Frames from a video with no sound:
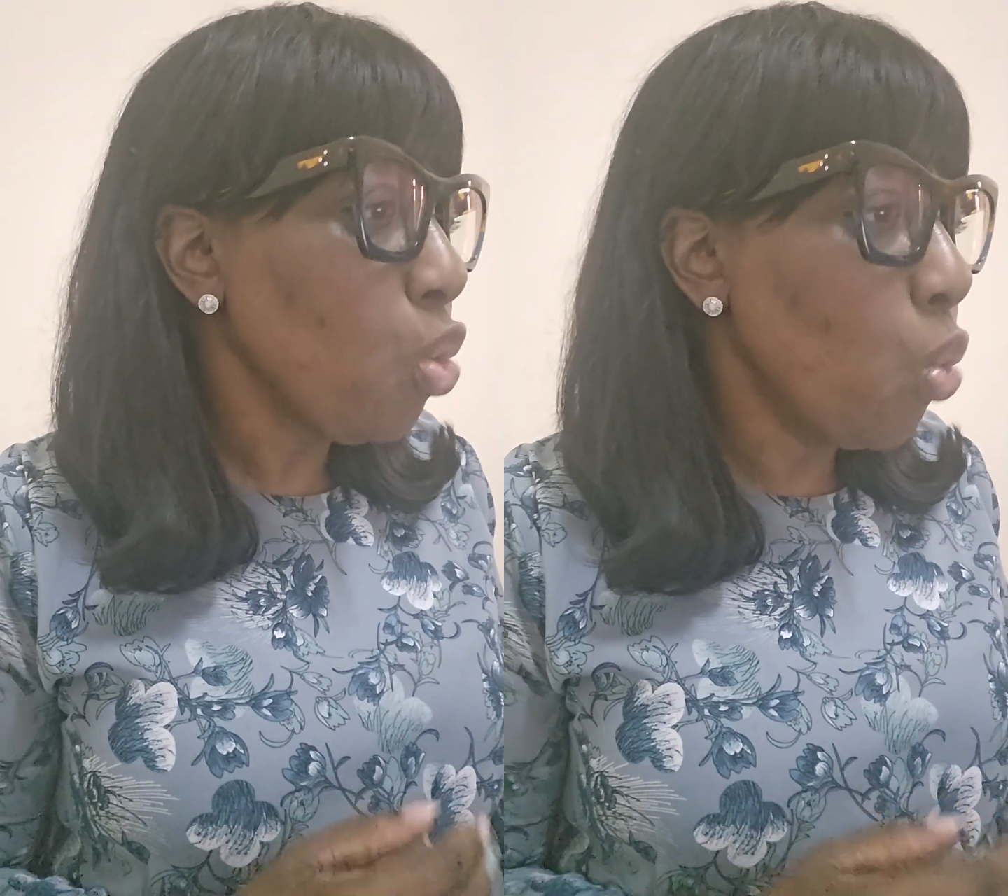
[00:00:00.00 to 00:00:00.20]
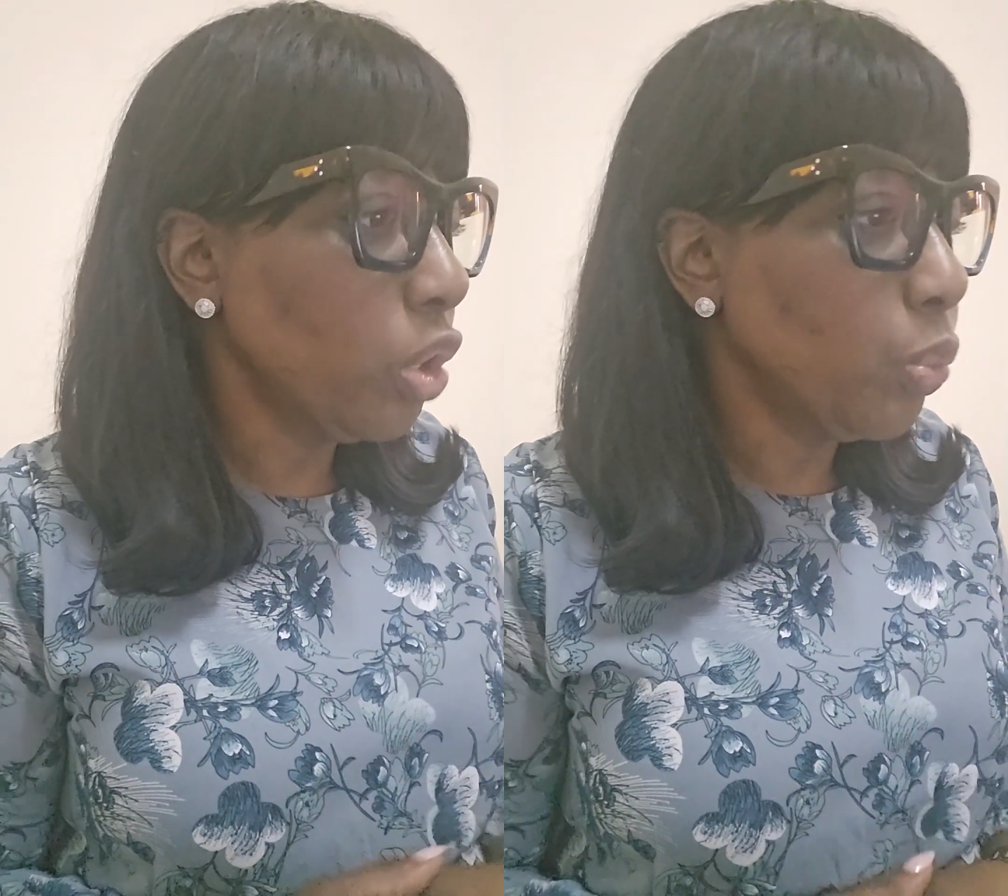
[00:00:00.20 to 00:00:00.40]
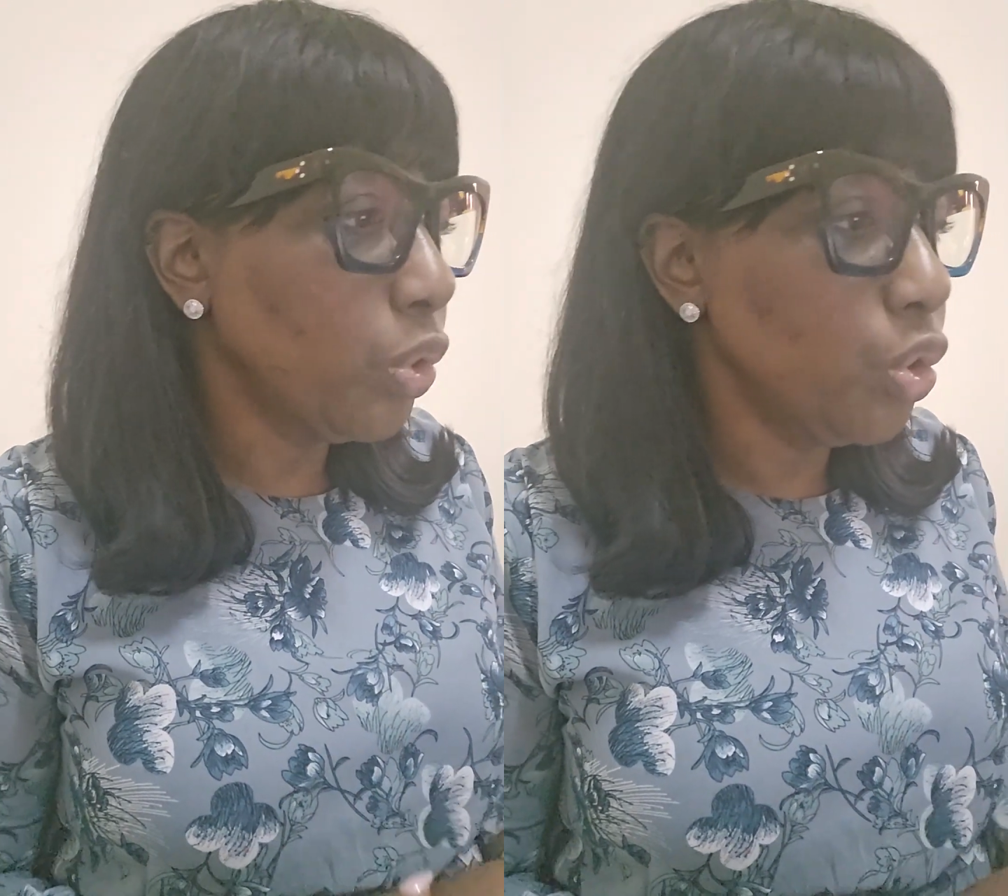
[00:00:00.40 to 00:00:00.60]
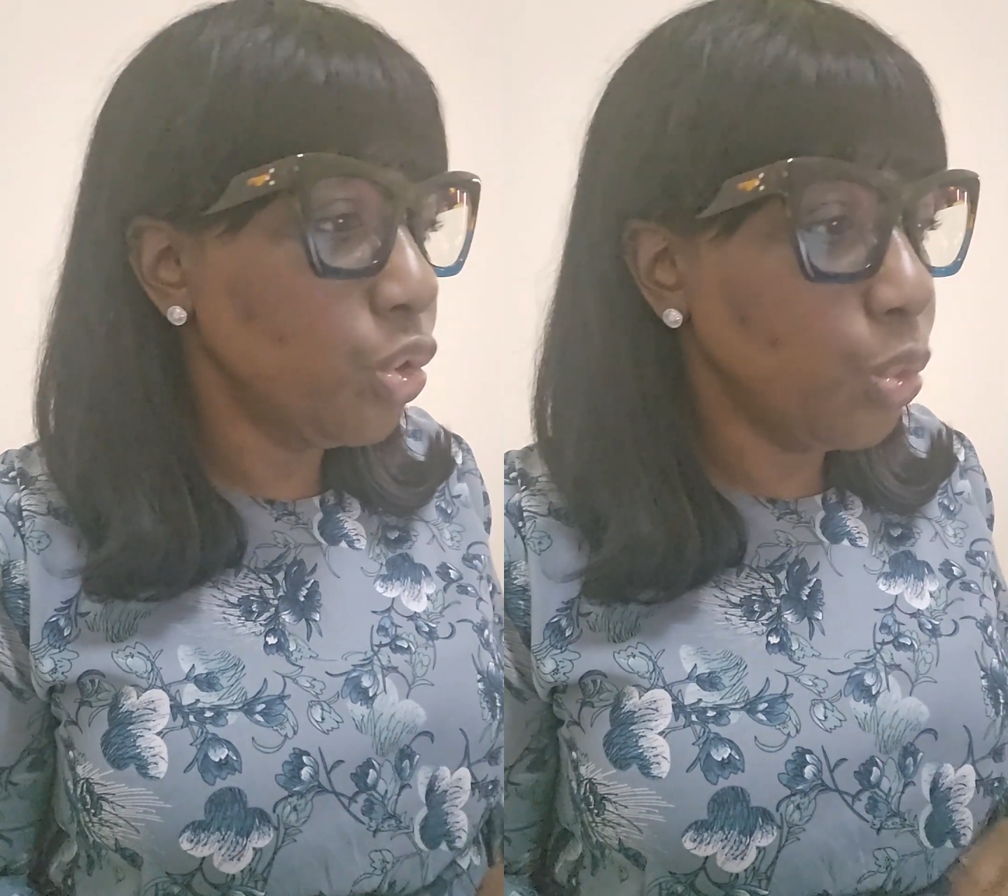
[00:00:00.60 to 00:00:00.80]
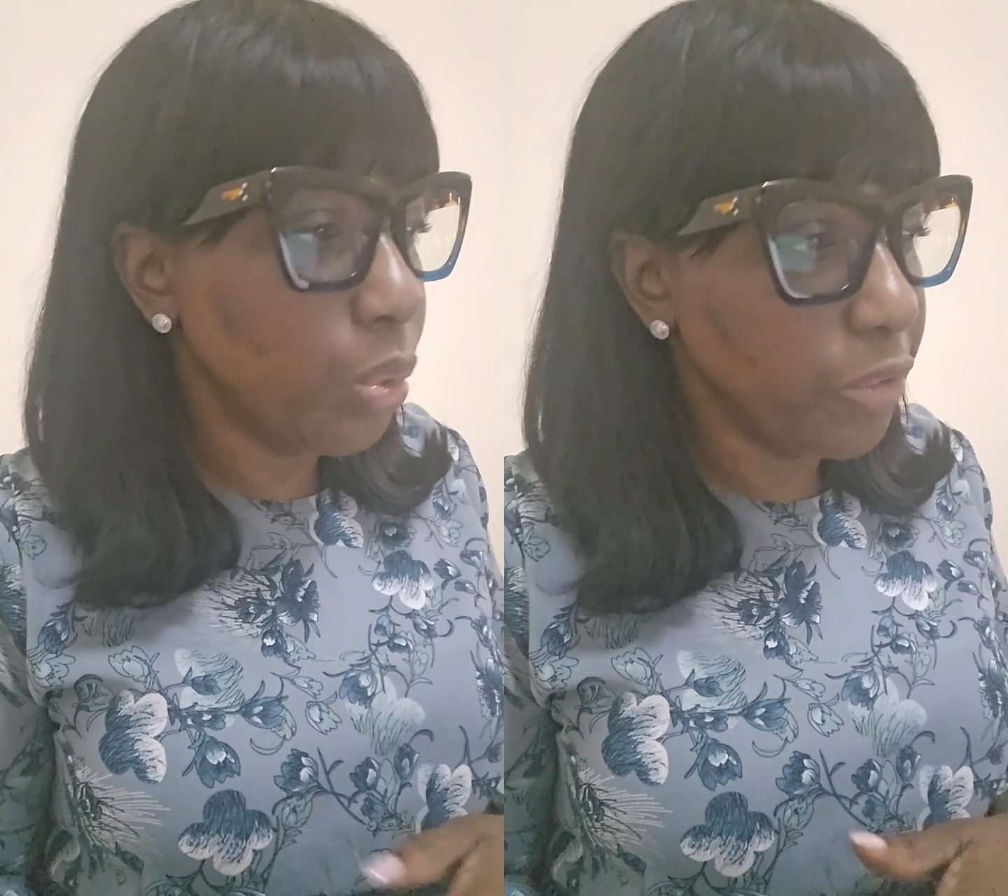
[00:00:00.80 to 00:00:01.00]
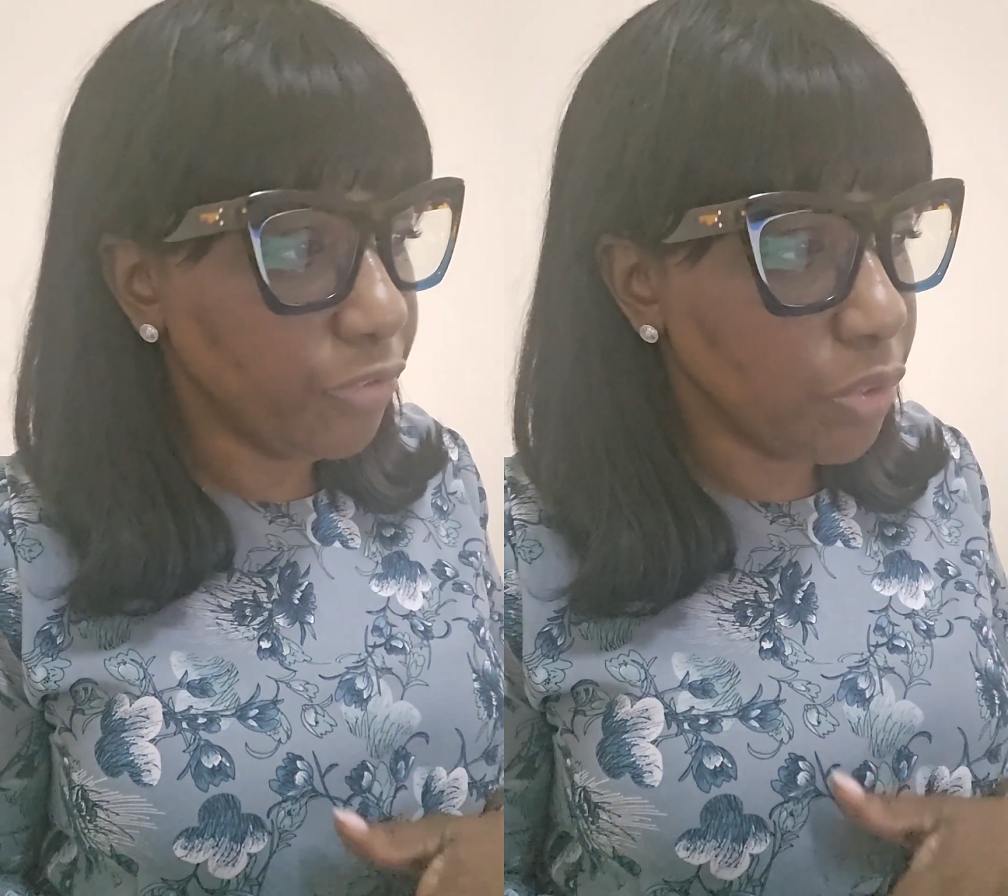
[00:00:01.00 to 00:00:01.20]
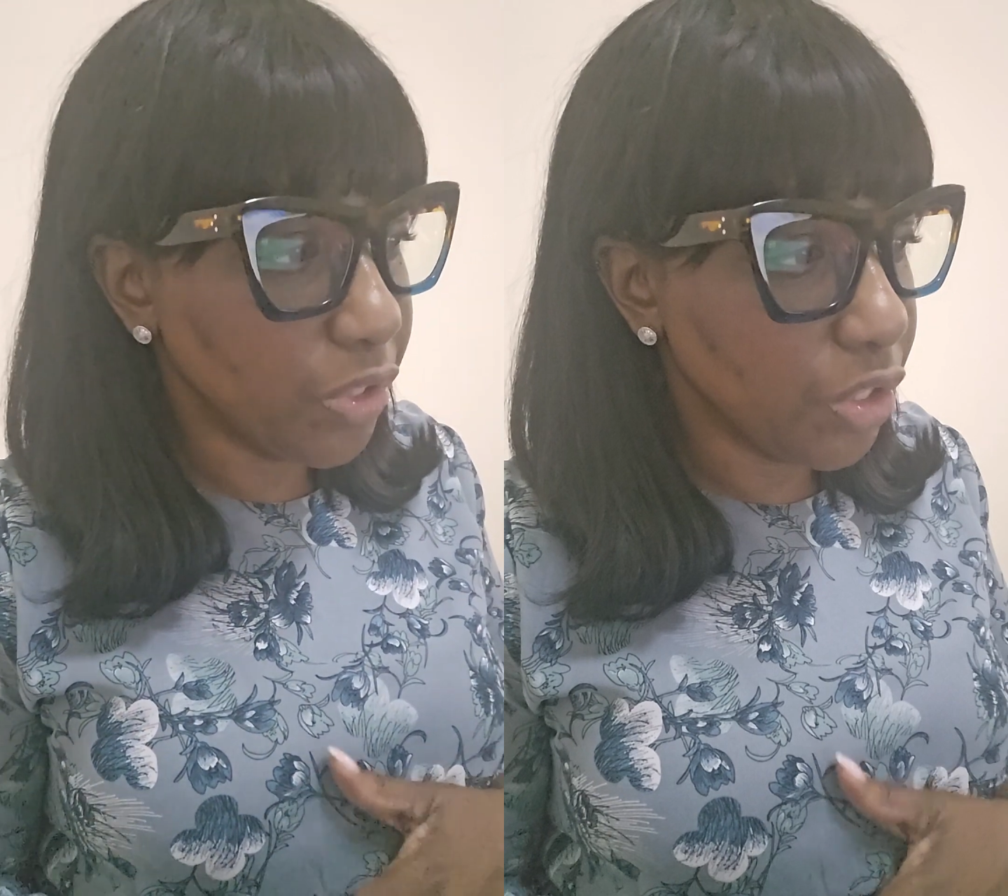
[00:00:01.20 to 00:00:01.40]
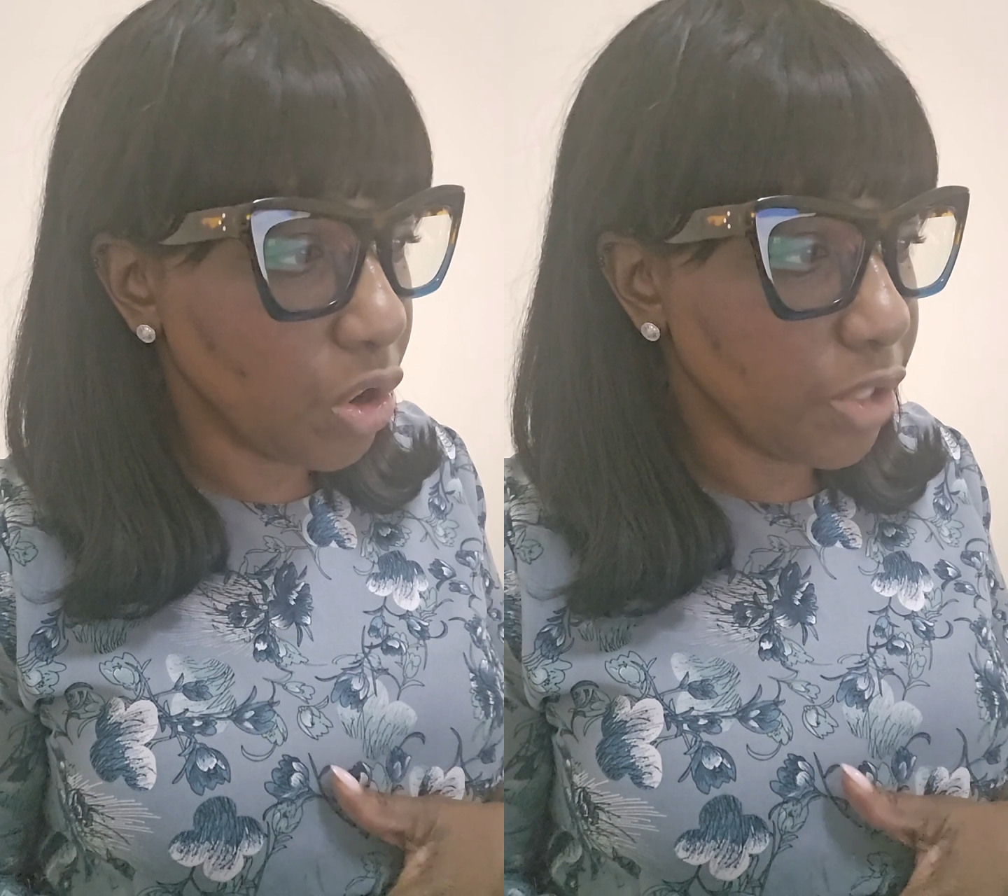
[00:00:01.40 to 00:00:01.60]
What would you do if you
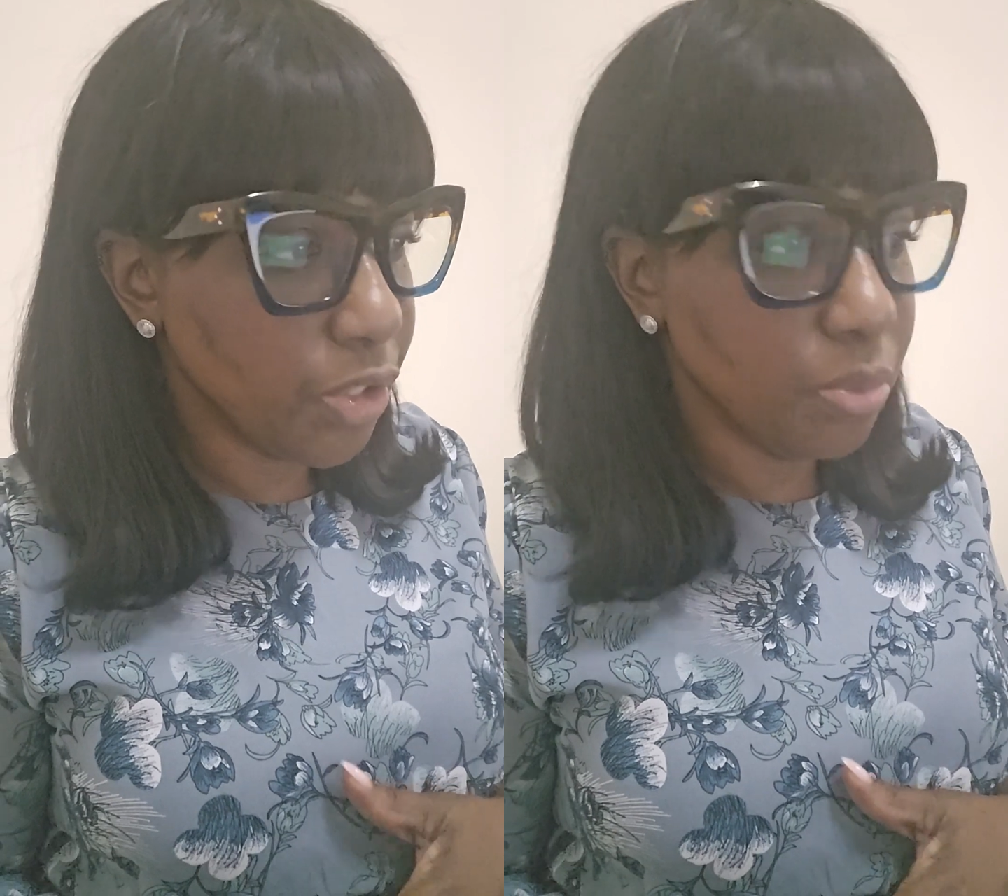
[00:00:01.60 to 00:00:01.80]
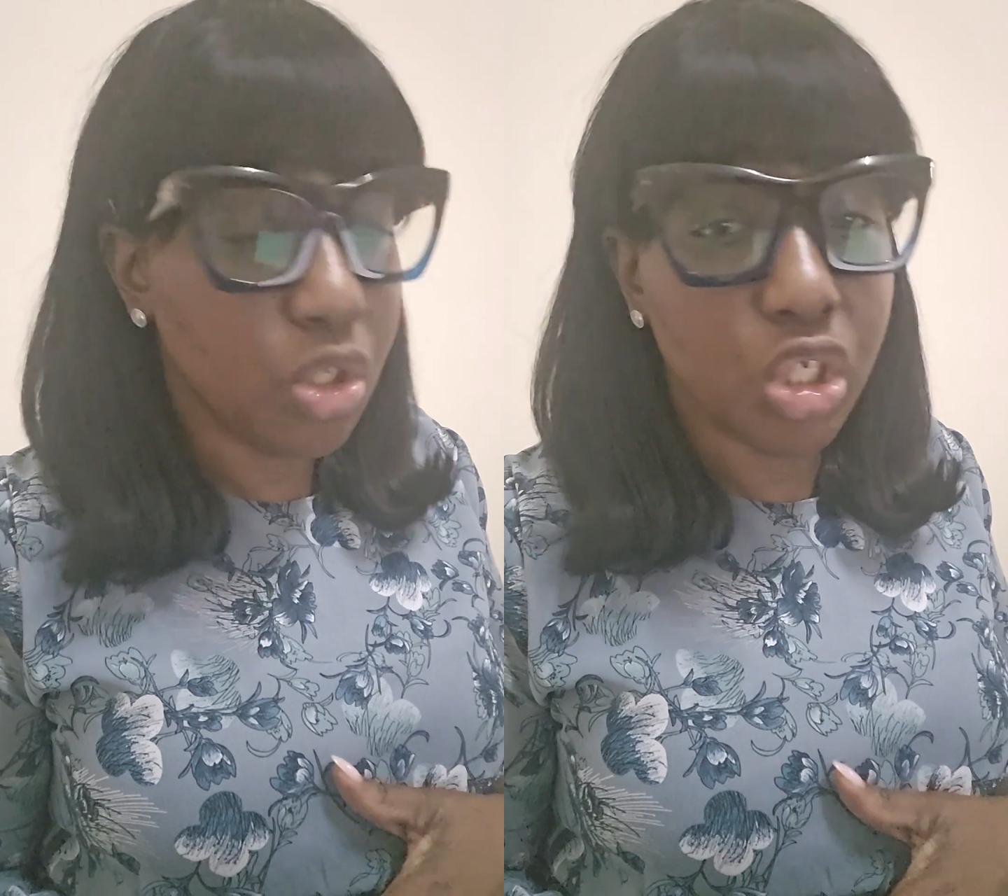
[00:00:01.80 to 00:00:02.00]
saw some